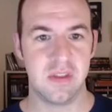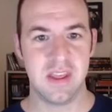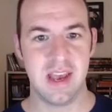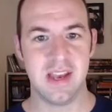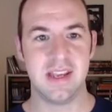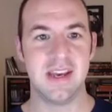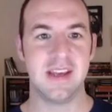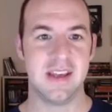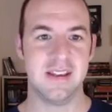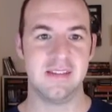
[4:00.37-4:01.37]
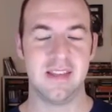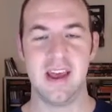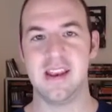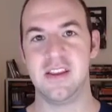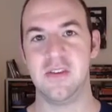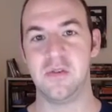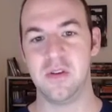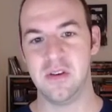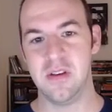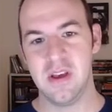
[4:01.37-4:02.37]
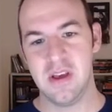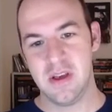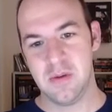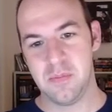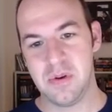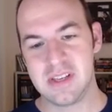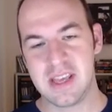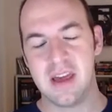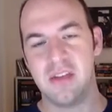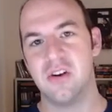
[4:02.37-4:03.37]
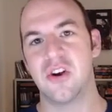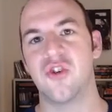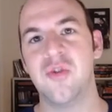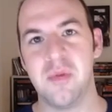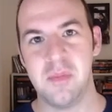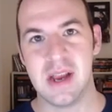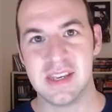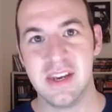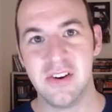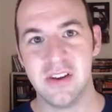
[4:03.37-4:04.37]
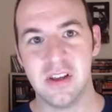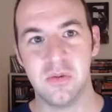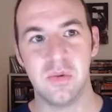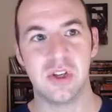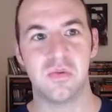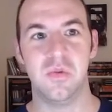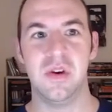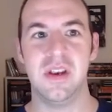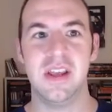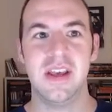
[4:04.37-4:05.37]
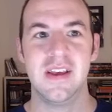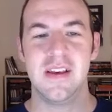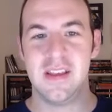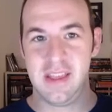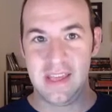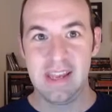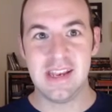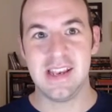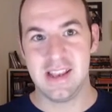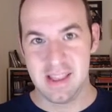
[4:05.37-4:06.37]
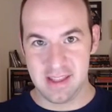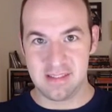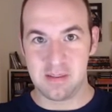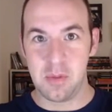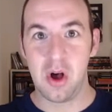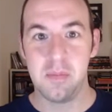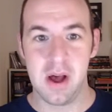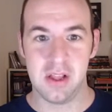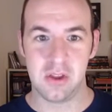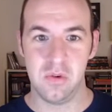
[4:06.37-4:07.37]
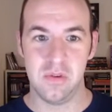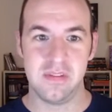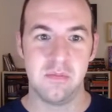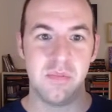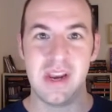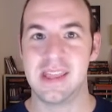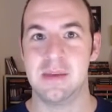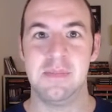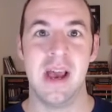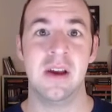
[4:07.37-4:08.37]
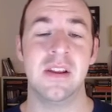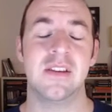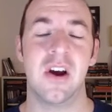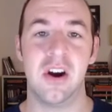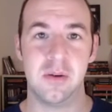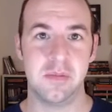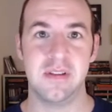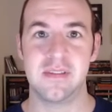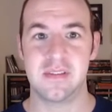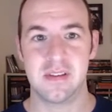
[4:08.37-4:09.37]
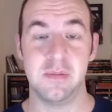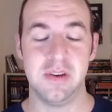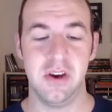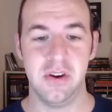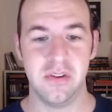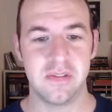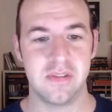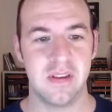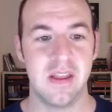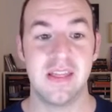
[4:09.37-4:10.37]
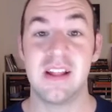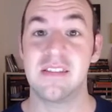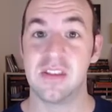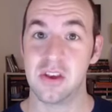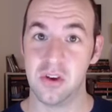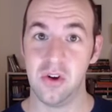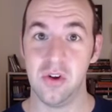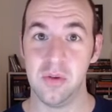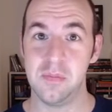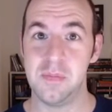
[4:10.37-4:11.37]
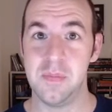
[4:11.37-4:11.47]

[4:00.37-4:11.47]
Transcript: the idea is that you could put together a group of bacteria which would eat these small molecules and break them down into harmless materials. That's the goal,